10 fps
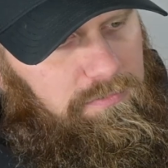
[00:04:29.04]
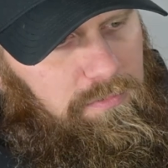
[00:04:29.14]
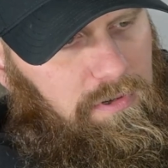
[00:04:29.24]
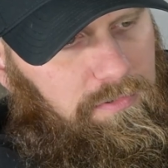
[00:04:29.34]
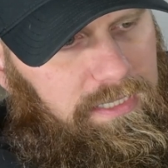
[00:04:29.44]
will
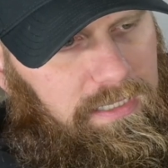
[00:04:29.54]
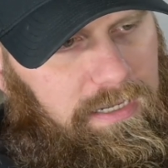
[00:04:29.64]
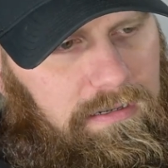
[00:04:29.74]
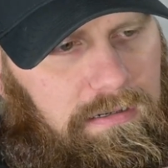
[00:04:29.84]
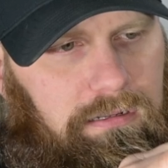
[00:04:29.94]
go in
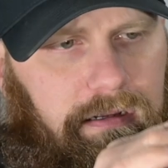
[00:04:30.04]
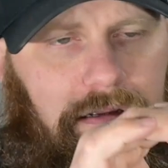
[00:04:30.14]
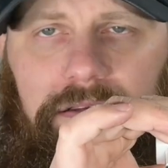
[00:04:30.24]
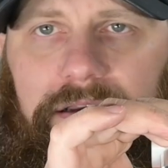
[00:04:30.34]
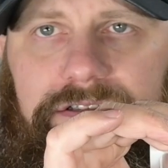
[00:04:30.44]
there
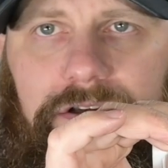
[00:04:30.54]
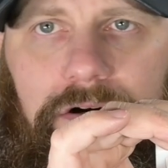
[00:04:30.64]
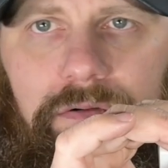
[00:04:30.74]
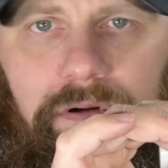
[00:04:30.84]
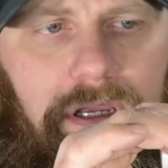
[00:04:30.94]
like
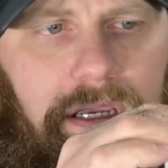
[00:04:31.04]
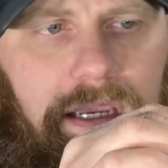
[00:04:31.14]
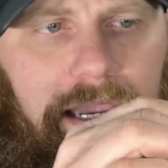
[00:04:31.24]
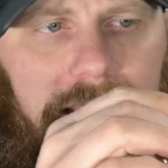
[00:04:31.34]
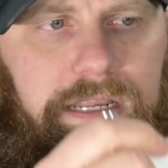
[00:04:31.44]
so,
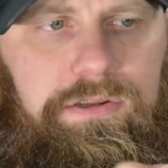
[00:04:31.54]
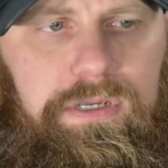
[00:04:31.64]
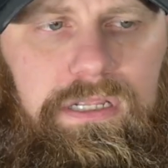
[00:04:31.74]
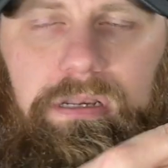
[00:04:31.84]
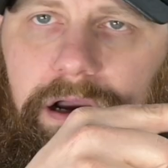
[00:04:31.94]
and then you
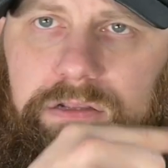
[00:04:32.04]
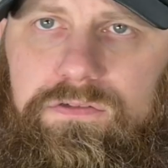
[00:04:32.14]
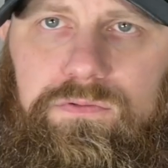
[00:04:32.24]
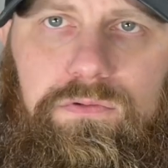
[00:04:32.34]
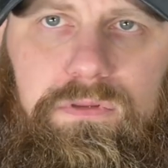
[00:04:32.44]
can
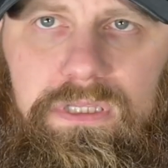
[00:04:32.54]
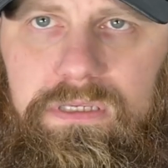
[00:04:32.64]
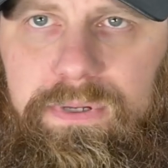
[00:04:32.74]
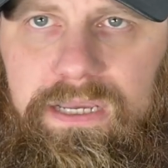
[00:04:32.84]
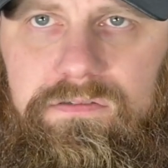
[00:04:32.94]
unscrew the
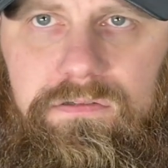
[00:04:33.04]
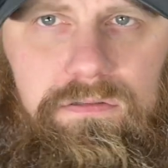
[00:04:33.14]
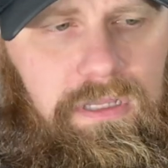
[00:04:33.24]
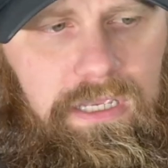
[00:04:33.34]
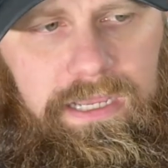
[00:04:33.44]

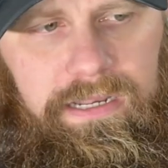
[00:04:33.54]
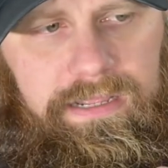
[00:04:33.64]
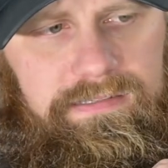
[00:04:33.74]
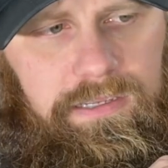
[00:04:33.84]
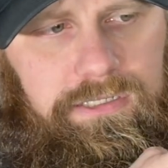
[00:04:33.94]
bezel, and
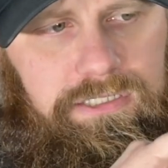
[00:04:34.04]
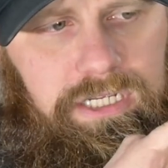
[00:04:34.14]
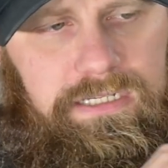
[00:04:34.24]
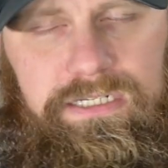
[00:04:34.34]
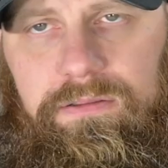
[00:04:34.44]
that's how you can
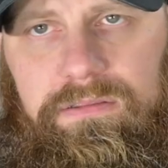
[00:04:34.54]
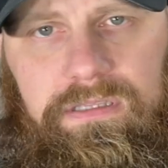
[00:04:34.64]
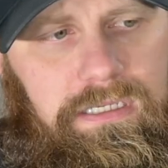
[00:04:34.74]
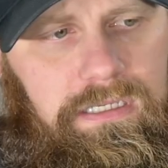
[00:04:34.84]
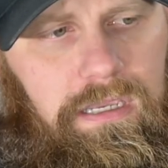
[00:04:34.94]
change out
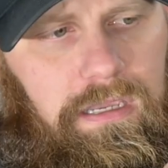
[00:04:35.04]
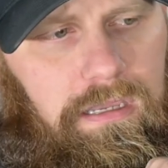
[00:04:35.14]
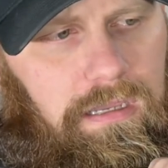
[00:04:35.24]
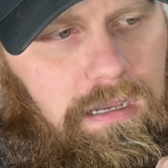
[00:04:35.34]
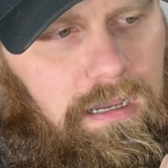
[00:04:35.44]
the
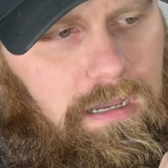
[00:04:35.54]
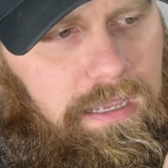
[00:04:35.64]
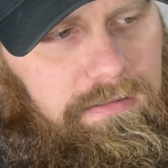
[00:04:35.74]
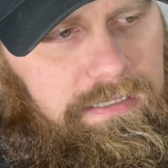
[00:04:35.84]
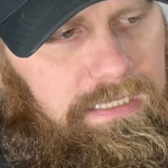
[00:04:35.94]

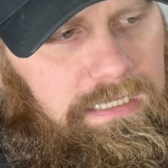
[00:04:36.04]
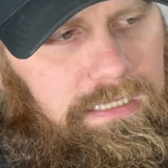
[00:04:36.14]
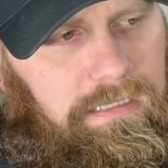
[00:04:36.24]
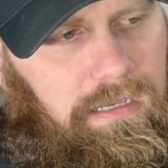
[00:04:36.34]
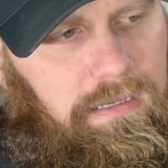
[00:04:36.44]
LED.
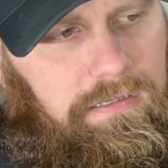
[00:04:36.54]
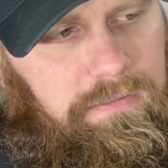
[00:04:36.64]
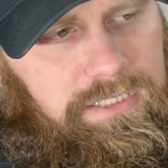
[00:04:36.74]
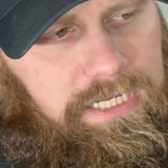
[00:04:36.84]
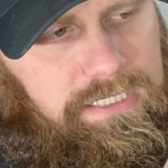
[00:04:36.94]
You
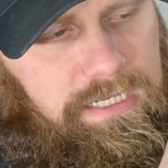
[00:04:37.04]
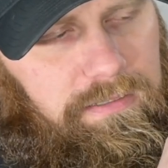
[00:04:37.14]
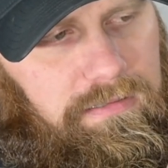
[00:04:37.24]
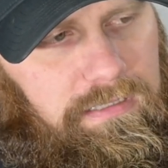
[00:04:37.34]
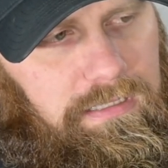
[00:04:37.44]
can change
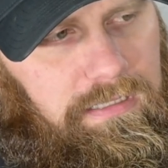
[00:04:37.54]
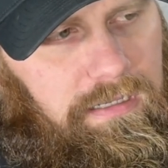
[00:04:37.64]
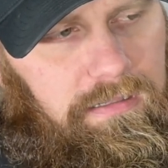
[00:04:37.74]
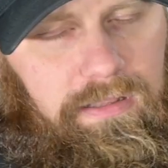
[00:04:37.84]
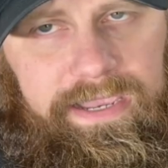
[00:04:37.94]
out the
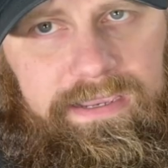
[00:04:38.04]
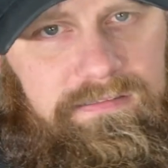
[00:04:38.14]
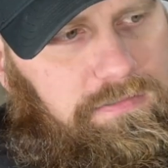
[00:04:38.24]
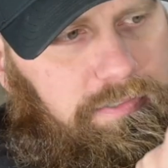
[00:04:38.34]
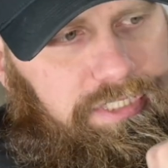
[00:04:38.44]

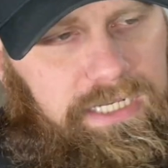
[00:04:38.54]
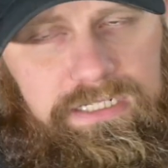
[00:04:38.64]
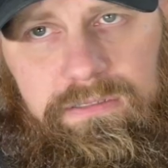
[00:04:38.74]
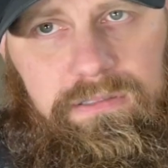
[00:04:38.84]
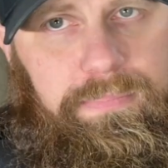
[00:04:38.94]
glass, you can change
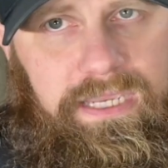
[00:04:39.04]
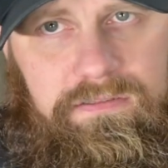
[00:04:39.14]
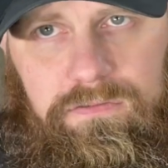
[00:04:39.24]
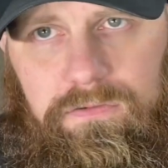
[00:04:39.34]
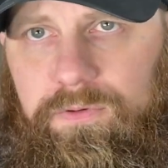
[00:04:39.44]
out the
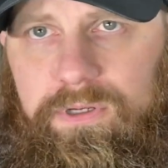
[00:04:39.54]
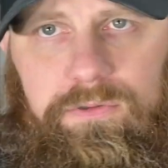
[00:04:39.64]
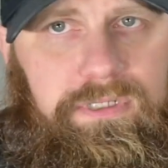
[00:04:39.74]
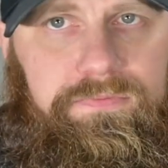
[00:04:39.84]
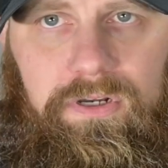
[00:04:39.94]
bezel if you want to
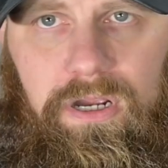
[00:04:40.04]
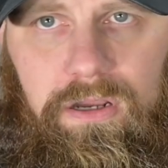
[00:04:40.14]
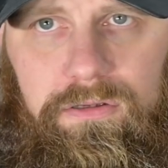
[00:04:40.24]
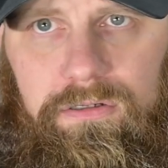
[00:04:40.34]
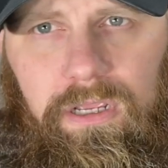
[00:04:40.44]
do a different
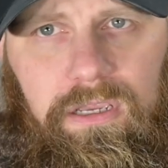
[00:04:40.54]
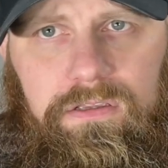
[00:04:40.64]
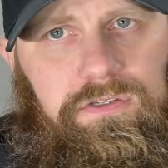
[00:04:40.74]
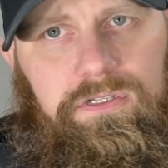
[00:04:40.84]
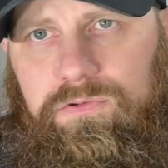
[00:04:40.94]
color.
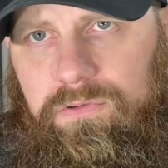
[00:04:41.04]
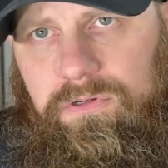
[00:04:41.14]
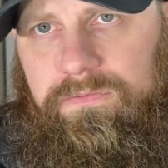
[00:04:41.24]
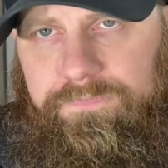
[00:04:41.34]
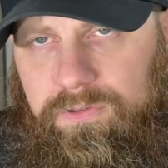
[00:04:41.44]
So you can
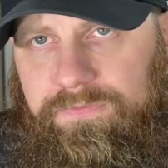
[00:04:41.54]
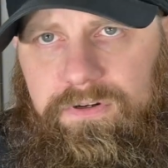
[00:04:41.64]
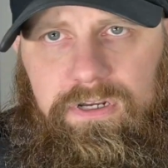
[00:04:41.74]
do a few different